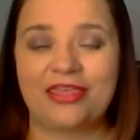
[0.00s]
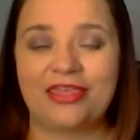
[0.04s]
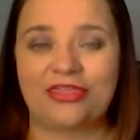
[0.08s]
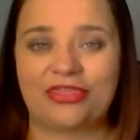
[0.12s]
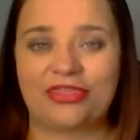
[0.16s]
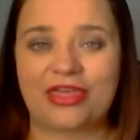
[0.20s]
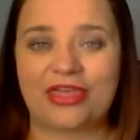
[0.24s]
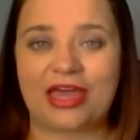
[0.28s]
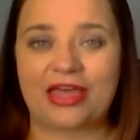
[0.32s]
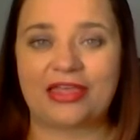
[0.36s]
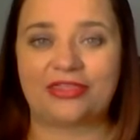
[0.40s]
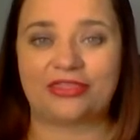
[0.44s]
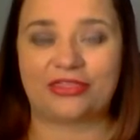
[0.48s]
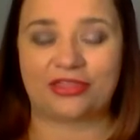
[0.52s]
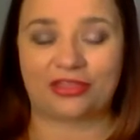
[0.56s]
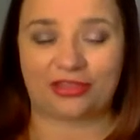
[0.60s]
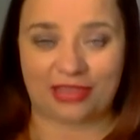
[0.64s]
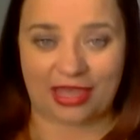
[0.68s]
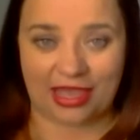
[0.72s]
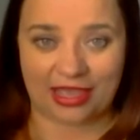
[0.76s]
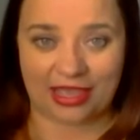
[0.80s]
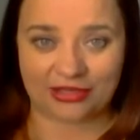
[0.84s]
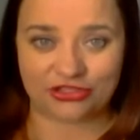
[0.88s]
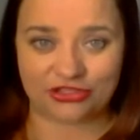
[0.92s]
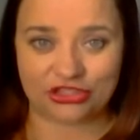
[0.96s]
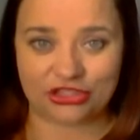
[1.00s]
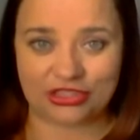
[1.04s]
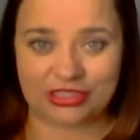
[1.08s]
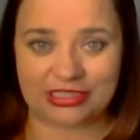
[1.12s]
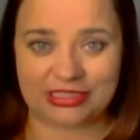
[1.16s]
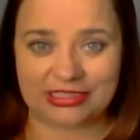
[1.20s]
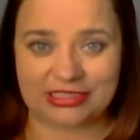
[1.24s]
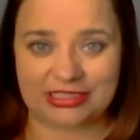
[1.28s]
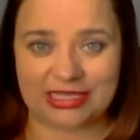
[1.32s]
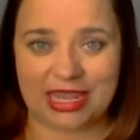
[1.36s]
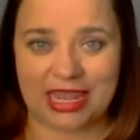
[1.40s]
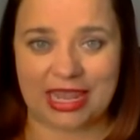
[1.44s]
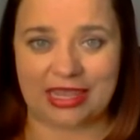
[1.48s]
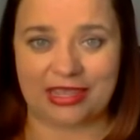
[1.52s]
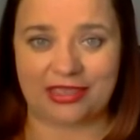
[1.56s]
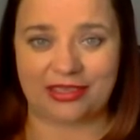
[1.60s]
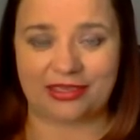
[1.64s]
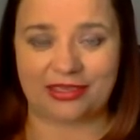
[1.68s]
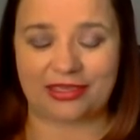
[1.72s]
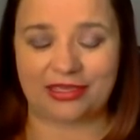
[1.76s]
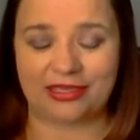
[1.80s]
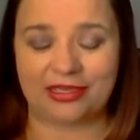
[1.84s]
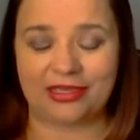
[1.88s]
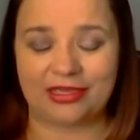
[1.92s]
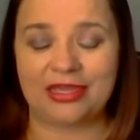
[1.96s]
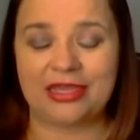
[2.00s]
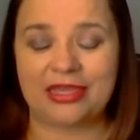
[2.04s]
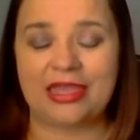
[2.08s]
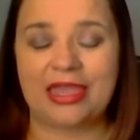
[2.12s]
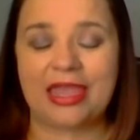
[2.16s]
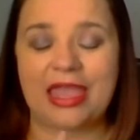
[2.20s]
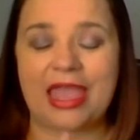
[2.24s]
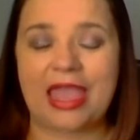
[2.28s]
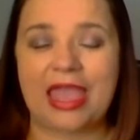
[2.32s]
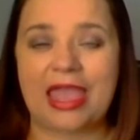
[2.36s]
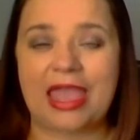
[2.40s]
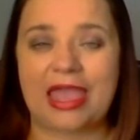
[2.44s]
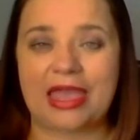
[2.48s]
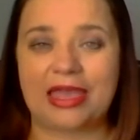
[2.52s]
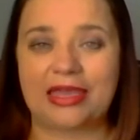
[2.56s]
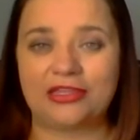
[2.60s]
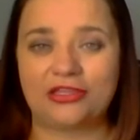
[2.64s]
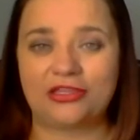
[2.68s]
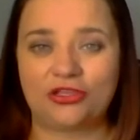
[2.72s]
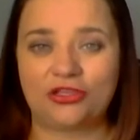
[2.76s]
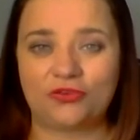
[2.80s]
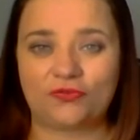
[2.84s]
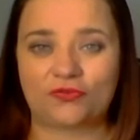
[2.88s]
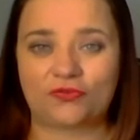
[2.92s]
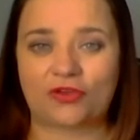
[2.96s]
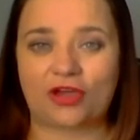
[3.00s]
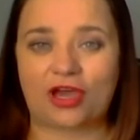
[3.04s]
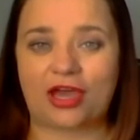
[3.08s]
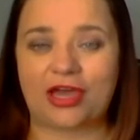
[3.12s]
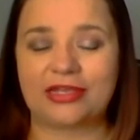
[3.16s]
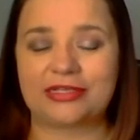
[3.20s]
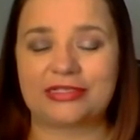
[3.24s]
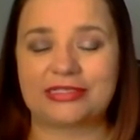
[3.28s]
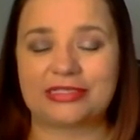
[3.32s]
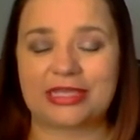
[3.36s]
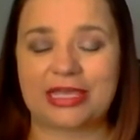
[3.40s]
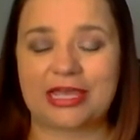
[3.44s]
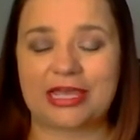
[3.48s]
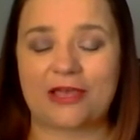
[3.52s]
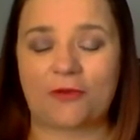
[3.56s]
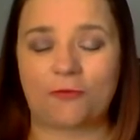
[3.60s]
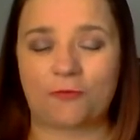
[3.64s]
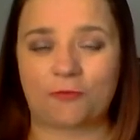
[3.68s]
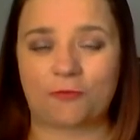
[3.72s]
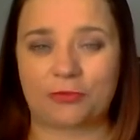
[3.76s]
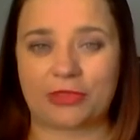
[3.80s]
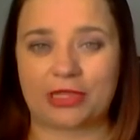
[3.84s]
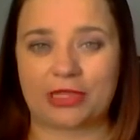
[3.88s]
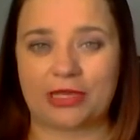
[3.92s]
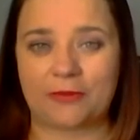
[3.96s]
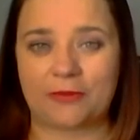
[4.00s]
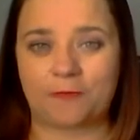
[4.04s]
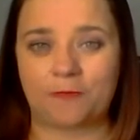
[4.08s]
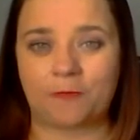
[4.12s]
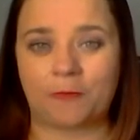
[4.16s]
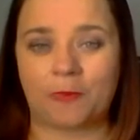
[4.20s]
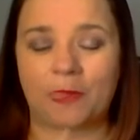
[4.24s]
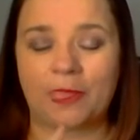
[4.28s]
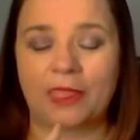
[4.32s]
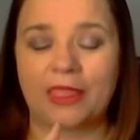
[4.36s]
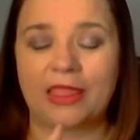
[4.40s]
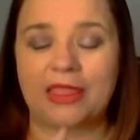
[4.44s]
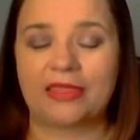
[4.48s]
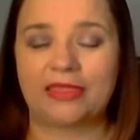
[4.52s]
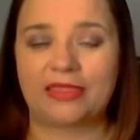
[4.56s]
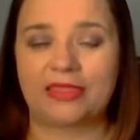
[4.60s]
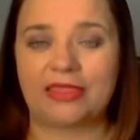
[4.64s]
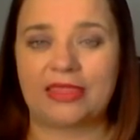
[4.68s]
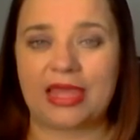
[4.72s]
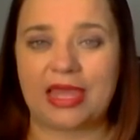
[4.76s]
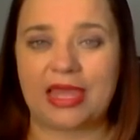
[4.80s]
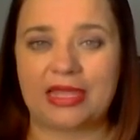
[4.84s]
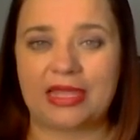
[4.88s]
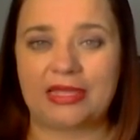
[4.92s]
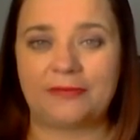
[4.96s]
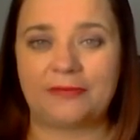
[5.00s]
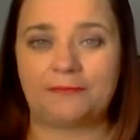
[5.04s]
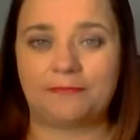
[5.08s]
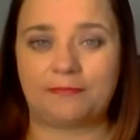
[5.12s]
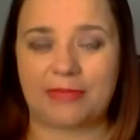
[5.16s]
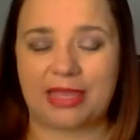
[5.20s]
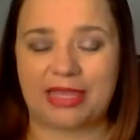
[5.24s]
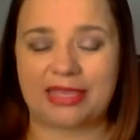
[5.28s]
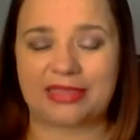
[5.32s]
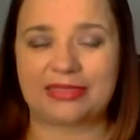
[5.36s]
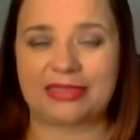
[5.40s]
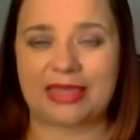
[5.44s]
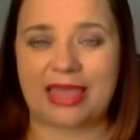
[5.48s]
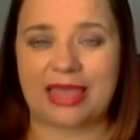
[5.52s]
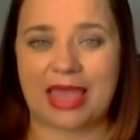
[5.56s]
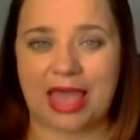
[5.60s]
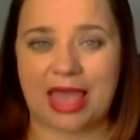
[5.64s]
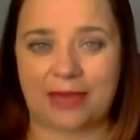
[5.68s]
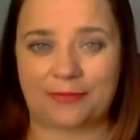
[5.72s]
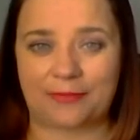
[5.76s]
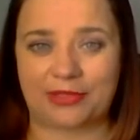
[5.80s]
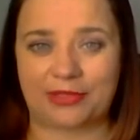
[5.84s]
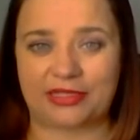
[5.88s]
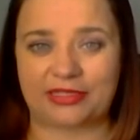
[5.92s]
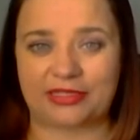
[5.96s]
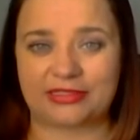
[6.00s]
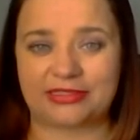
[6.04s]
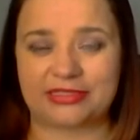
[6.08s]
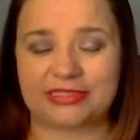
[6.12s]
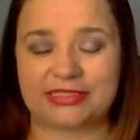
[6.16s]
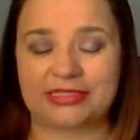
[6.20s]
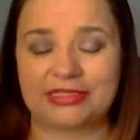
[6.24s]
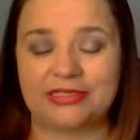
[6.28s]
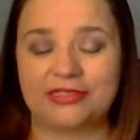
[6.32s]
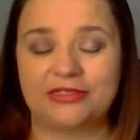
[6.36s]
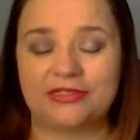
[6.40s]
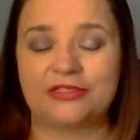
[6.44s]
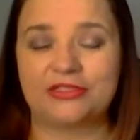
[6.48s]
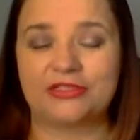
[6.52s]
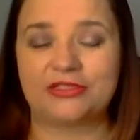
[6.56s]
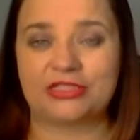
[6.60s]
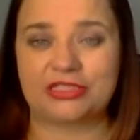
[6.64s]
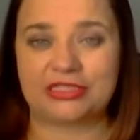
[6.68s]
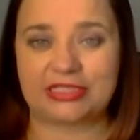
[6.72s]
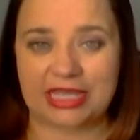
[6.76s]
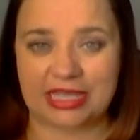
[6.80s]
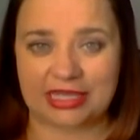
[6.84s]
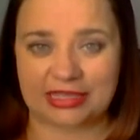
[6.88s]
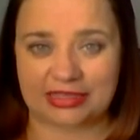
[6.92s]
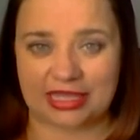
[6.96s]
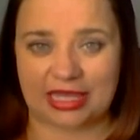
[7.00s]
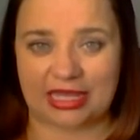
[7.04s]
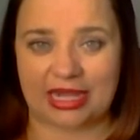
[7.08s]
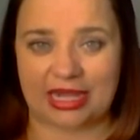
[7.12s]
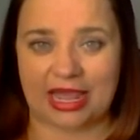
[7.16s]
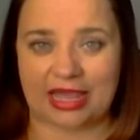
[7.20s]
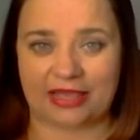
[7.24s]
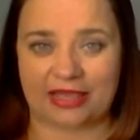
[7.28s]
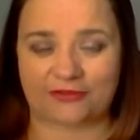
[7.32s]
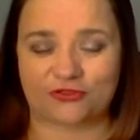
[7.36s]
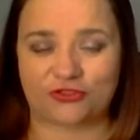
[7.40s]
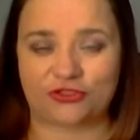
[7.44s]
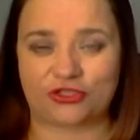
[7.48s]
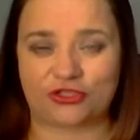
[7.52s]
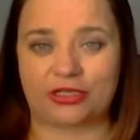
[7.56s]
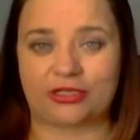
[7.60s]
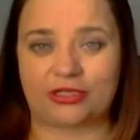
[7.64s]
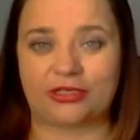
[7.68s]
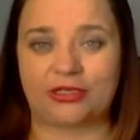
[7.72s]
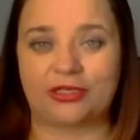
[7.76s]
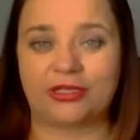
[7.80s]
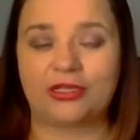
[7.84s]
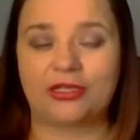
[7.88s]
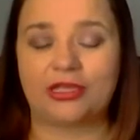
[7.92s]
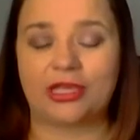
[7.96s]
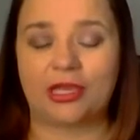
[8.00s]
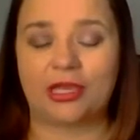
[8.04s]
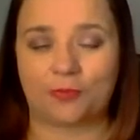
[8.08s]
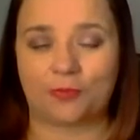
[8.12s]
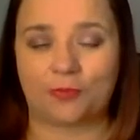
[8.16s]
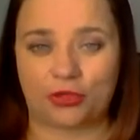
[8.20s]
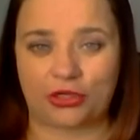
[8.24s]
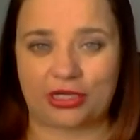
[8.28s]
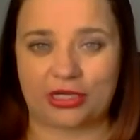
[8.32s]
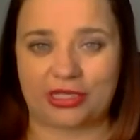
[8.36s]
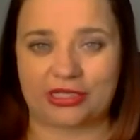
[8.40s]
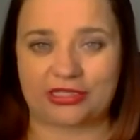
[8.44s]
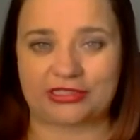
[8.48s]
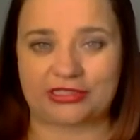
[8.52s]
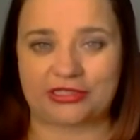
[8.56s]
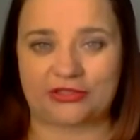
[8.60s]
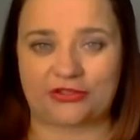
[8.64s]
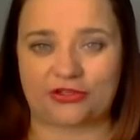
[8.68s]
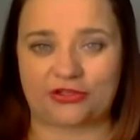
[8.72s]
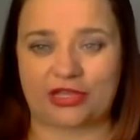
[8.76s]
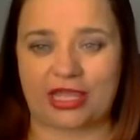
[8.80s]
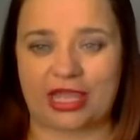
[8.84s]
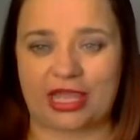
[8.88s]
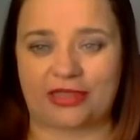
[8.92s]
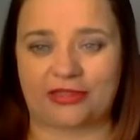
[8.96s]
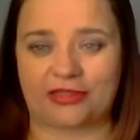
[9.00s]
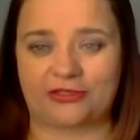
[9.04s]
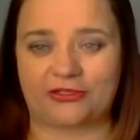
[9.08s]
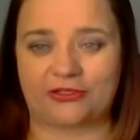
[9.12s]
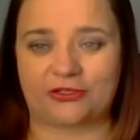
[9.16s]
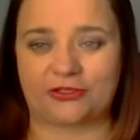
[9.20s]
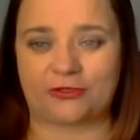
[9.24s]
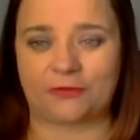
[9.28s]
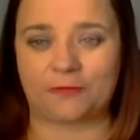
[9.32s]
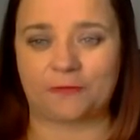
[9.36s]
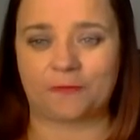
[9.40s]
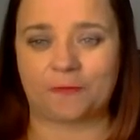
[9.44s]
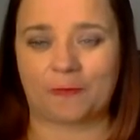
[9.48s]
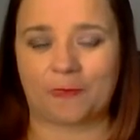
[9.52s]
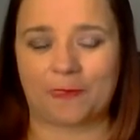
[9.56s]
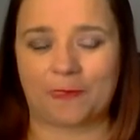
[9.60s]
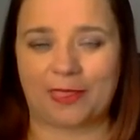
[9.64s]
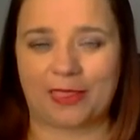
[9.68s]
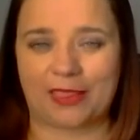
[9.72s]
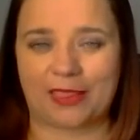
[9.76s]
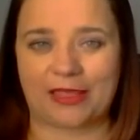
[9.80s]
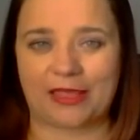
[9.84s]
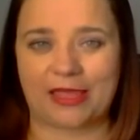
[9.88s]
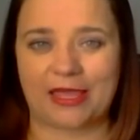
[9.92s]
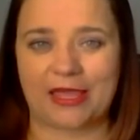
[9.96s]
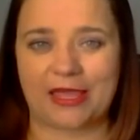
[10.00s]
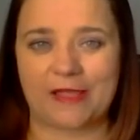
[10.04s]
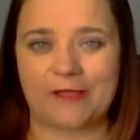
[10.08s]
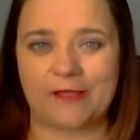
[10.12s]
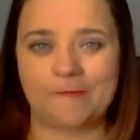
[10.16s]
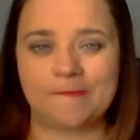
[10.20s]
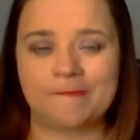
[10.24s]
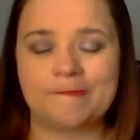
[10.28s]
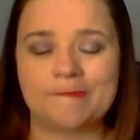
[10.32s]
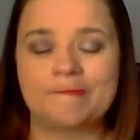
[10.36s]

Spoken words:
that they'll actually take. And you've got to help them then make the habits to take that action and put it into their calendar, okay?